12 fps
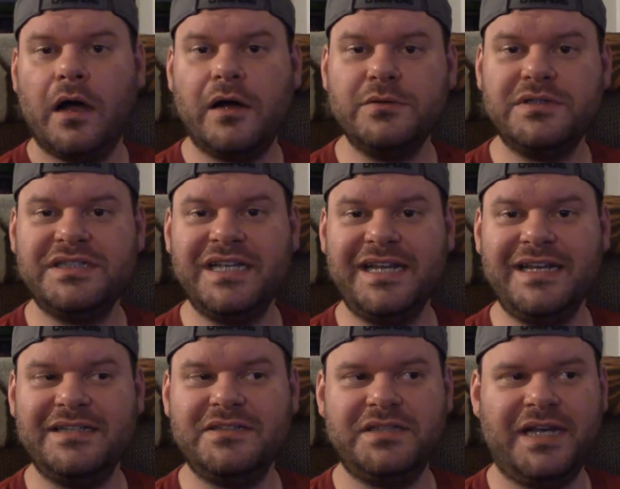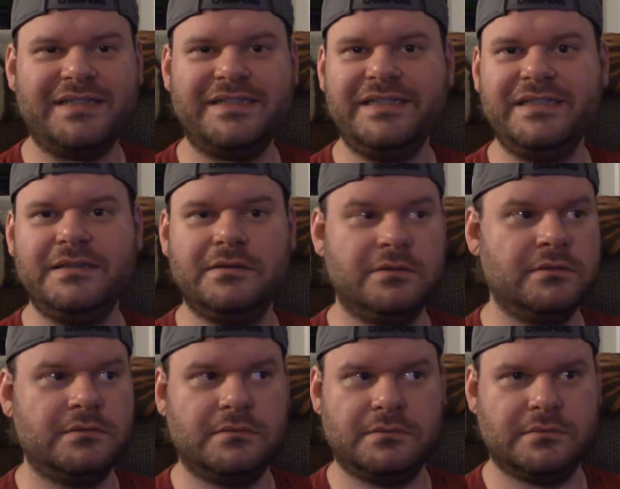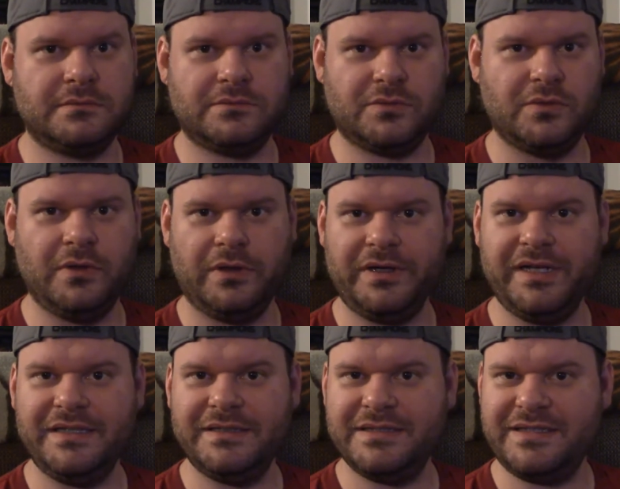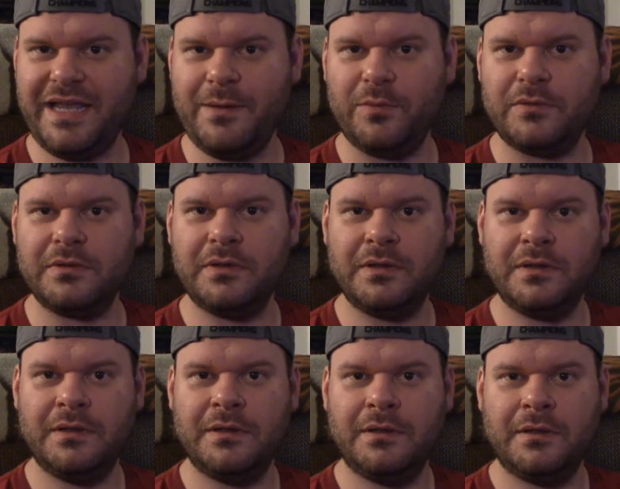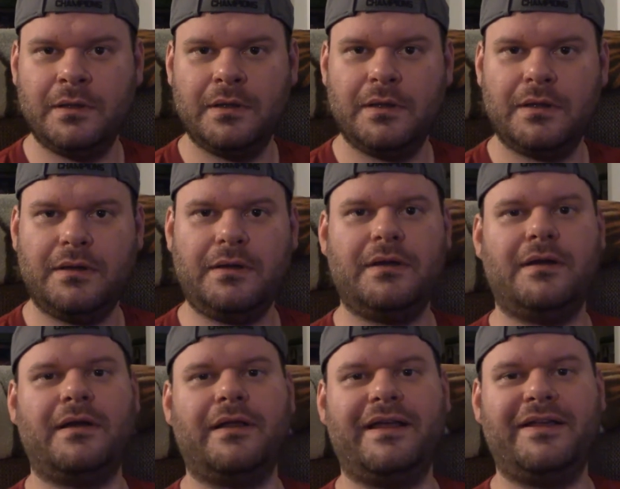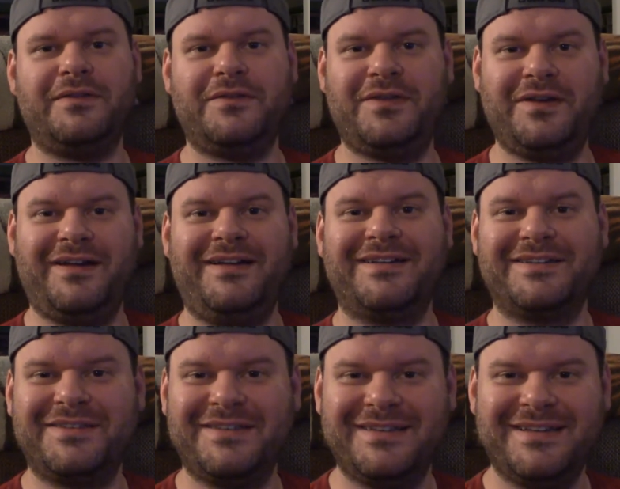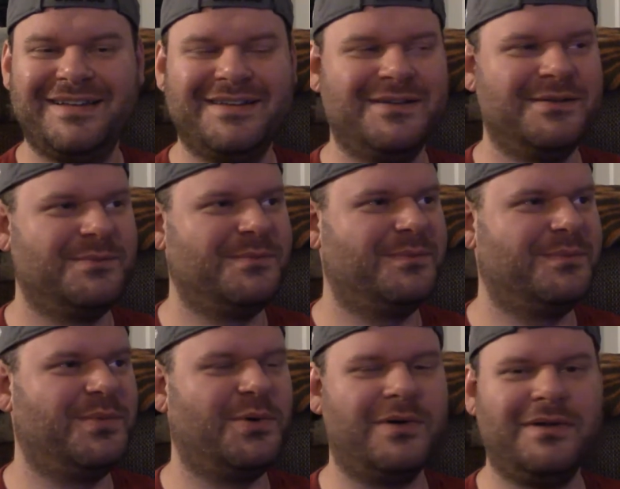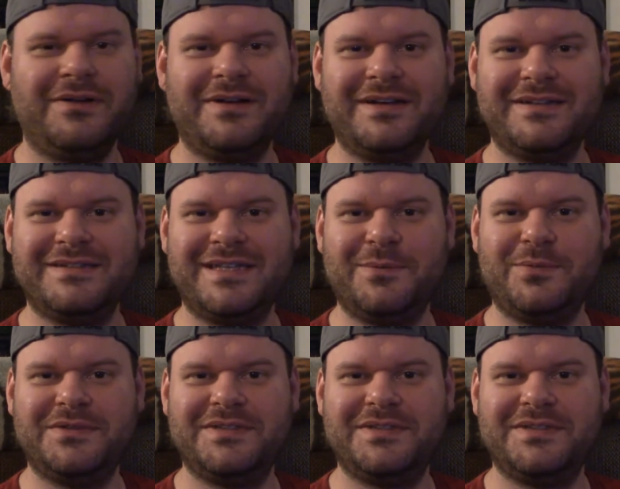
Oh shit, is Jesse learning disabled? Oh, that sucks. Poor learning disabled